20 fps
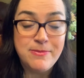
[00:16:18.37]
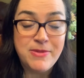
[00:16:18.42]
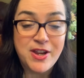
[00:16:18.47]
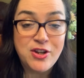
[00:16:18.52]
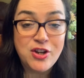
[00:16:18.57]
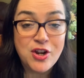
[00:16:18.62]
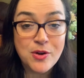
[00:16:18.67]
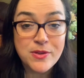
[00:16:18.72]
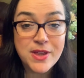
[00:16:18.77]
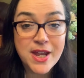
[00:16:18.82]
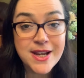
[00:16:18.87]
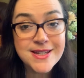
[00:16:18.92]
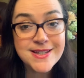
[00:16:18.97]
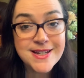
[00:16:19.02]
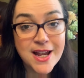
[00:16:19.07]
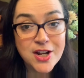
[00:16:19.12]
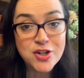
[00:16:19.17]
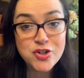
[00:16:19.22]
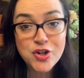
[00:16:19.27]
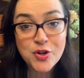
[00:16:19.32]
They know that it's
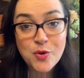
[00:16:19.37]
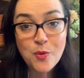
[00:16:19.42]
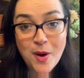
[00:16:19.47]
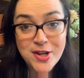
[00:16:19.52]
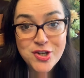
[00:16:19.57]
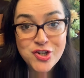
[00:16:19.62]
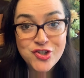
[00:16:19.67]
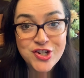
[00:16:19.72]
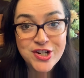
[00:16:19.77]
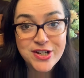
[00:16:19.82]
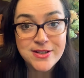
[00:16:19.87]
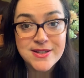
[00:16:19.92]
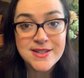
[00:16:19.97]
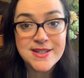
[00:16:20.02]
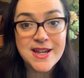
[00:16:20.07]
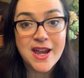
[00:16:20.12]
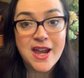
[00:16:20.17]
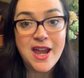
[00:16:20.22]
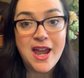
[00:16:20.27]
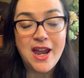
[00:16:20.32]
100 questions
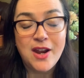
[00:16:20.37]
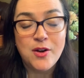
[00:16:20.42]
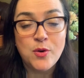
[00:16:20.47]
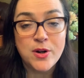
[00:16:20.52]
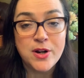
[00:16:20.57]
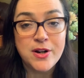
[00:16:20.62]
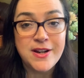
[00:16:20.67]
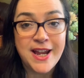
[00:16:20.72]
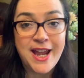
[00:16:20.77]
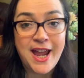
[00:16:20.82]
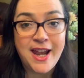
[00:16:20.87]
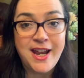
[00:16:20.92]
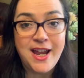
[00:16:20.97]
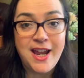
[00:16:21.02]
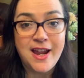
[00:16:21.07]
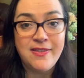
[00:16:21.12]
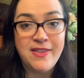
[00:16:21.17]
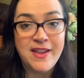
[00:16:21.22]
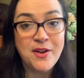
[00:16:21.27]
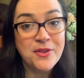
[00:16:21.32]
in order to get
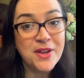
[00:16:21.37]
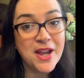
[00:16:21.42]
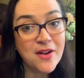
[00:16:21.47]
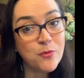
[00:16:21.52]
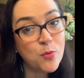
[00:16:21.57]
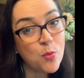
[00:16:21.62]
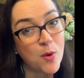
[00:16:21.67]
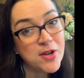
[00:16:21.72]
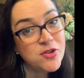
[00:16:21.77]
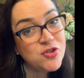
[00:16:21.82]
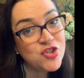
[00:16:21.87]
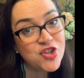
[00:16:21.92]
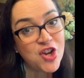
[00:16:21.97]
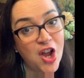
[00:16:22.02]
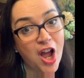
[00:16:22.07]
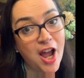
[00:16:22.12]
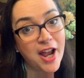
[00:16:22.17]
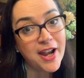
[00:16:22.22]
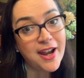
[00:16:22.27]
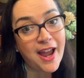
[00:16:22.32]
it, and they only have 1
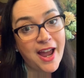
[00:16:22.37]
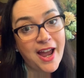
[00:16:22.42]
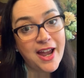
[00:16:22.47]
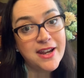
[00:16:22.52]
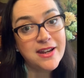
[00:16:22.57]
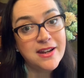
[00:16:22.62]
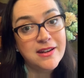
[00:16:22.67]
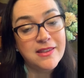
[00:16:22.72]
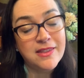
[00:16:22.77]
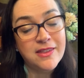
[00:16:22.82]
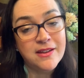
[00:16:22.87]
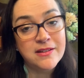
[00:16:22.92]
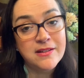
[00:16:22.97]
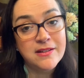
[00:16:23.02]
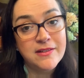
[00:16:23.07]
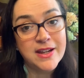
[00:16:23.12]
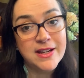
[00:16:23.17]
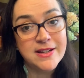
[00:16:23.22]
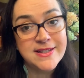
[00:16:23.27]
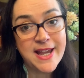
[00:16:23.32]
shot at the
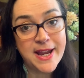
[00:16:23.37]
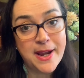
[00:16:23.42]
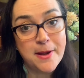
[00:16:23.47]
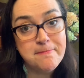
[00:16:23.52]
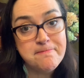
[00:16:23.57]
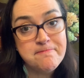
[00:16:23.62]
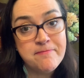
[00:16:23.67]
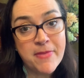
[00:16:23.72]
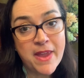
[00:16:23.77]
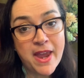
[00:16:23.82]
exam.